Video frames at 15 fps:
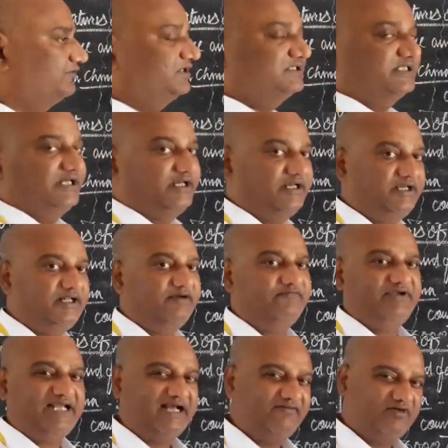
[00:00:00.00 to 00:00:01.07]
words, in India,
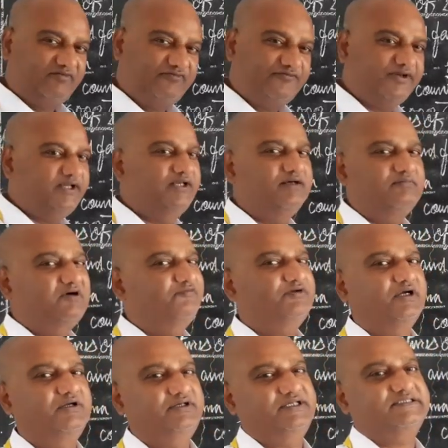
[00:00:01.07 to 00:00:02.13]
we have a freedom of
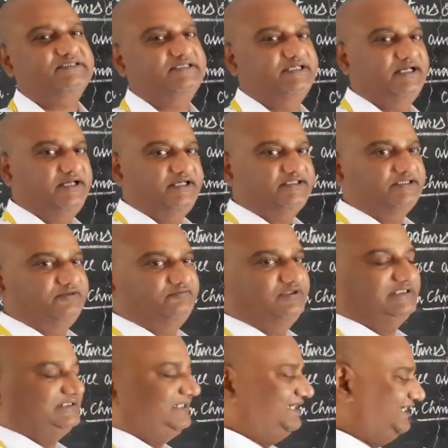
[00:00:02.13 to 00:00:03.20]
contesting election,
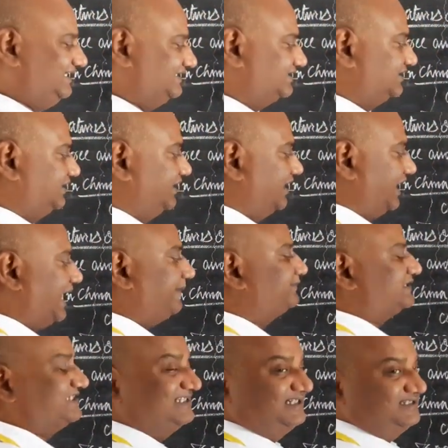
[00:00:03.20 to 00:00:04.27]
which is
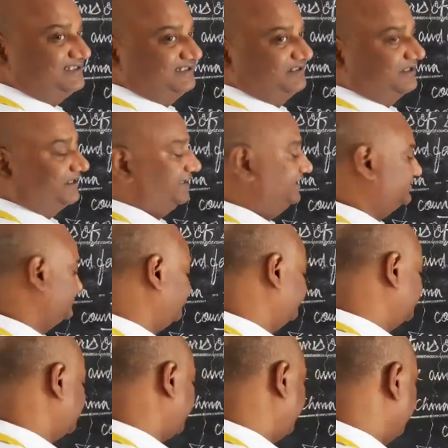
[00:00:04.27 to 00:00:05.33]
absent in the case
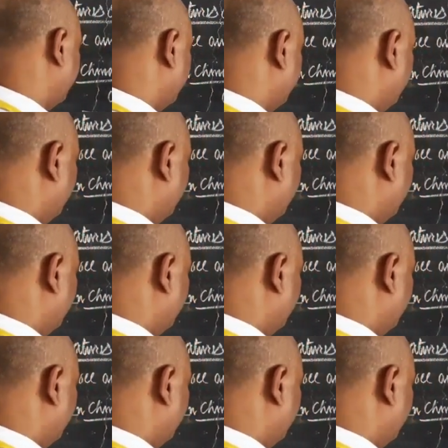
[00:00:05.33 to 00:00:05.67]
of China.